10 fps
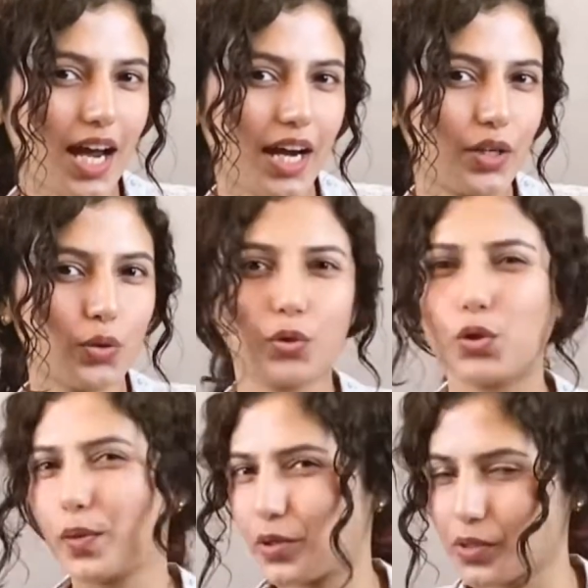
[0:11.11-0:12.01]
and don't
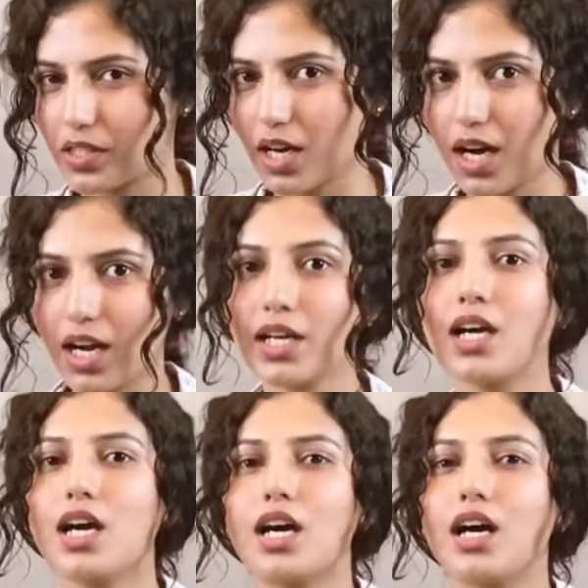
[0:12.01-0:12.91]
know where to
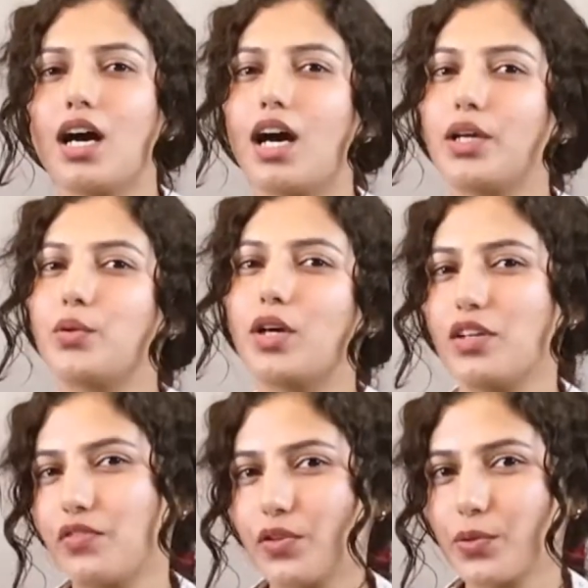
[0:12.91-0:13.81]
start? Are you
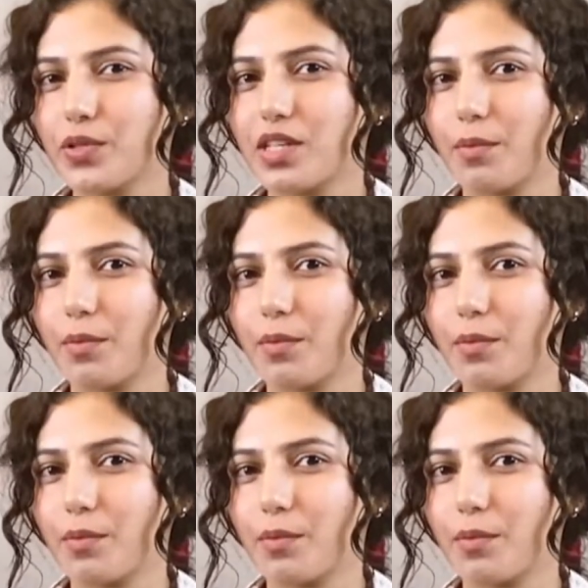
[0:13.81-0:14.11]
confused